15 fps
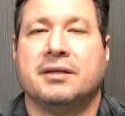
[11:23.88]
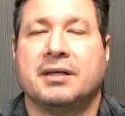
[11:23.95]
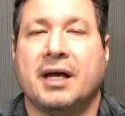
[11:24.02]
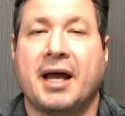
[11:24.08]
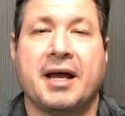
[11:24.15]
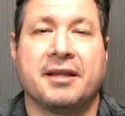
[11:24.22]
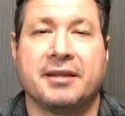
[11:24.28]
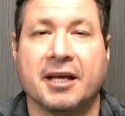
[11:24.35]

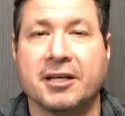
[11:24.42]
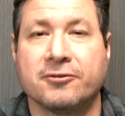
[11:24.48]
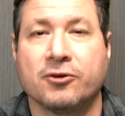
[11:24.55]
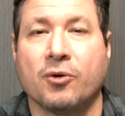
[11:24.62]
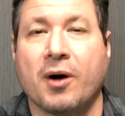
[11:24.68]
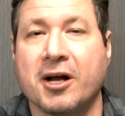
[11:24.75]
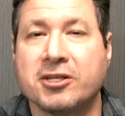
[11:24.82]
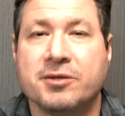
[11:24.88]
Hey, thanks for
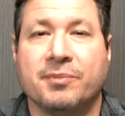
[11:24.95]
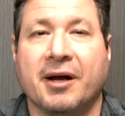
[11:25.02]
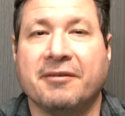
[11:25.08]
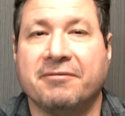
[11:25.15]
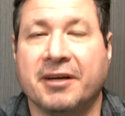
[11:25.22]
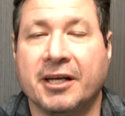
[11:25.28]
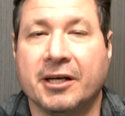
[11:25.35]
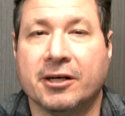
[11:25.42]
watching my
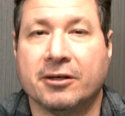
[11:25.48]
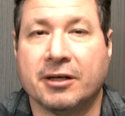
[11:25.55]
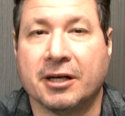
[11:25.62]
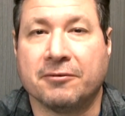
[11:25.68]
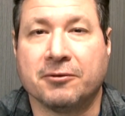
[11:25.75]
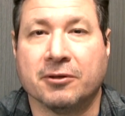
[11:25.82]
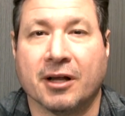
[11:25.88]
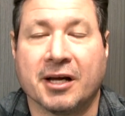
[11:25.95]
video.
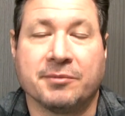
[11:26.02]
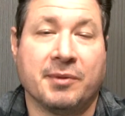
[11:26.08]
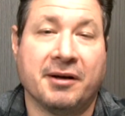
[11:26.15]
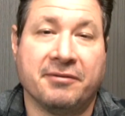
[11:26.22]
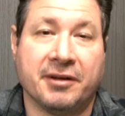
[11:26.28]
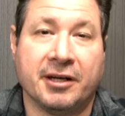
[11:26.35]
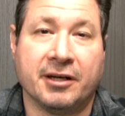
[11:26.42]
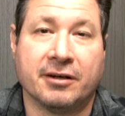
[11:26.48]
If you like my
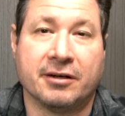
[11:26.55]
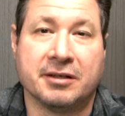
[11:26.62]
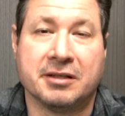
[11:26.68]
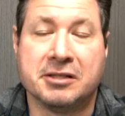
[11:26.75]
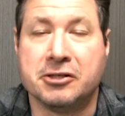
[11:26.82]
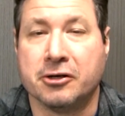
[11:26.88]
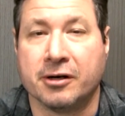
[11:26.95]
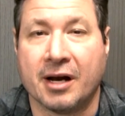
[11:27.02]
video
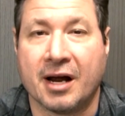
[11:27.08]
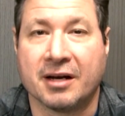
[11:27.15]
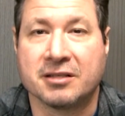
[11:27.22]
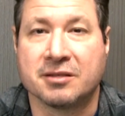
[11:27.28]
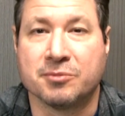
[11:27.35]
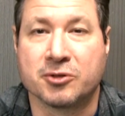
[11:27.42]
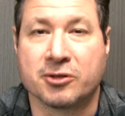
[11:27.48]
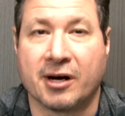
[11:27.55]
and you're not a
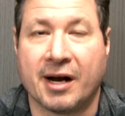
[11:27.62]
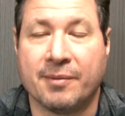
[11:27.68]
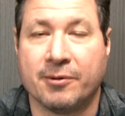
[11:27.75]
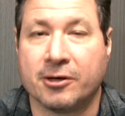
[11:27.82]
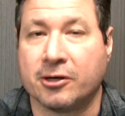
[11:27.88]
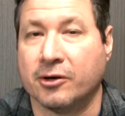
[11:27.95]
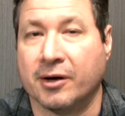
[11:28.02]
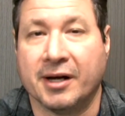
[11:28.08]

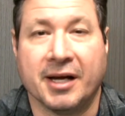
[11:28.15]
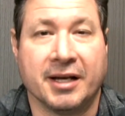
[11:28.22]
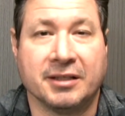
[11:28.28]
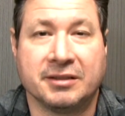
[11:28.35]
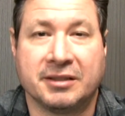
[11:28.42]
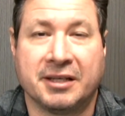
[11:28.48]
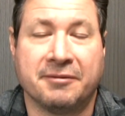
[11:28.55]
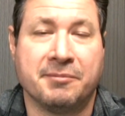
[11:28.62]
subscriber, go ahead
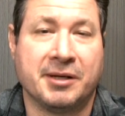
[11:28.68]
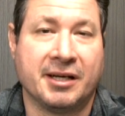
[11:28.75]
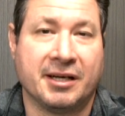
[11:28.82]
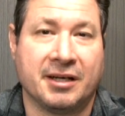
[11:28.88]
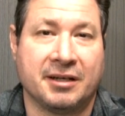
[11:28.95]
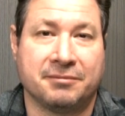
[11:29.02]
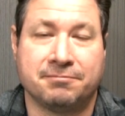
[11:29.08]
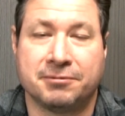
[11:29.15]
and give me
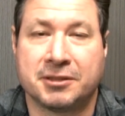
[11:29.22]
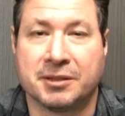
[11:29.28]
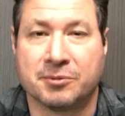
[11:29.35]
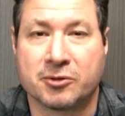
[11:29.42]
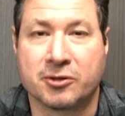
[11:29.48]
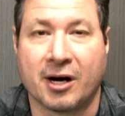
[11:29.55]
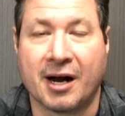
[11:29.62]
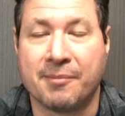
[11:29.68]
a
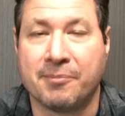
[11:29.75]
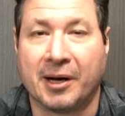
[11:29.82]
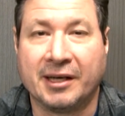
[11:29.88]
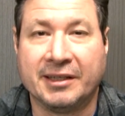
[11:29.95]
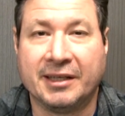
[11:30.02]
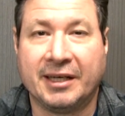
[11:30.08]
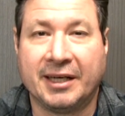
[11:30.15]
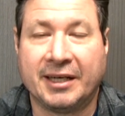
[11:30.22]
subscribe
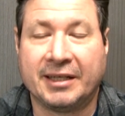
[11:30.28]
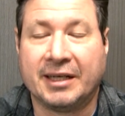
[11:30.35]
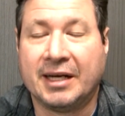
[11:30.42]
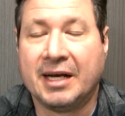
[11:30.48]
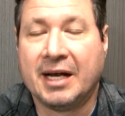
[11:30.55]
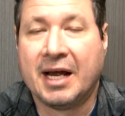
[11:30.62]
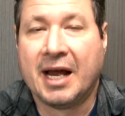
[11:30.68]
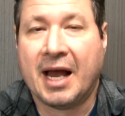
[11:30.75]
button hit,
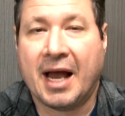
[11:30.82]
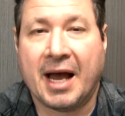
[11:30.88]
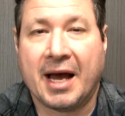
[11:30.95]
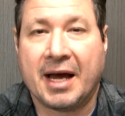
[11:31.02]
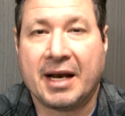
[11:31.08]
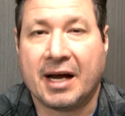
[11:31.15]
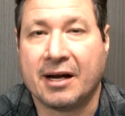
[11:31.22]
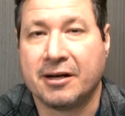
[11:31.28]

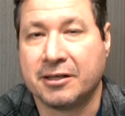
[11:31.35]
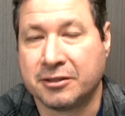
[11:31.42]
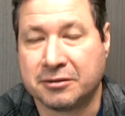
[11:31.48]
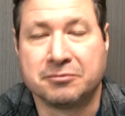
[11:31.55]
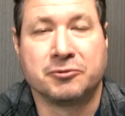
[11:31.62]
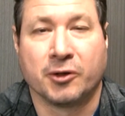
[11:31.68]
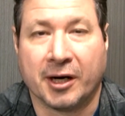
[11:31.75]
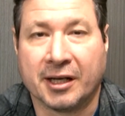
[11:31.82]
and I would
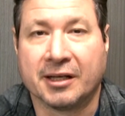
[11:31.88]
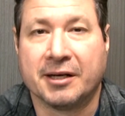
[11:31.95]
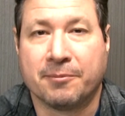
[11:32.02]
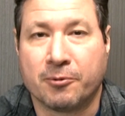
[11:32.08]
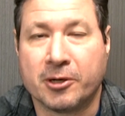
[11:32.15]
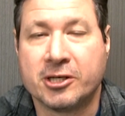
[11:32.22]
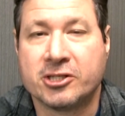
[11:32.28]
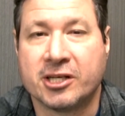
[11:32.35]
greatly
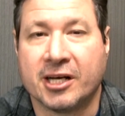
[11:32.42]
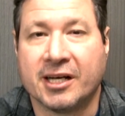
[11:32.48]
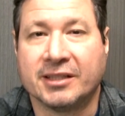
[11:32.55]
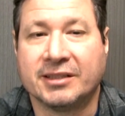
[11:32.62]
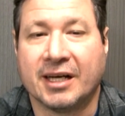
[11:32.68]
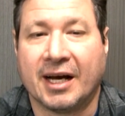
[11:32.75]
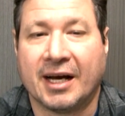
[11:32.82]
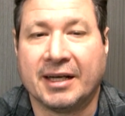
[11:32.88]
appreciate
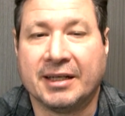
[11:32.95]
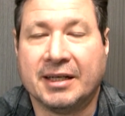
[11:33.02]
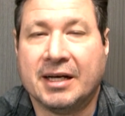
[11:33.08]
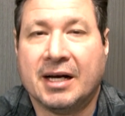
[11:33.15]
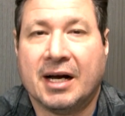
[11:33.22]
that.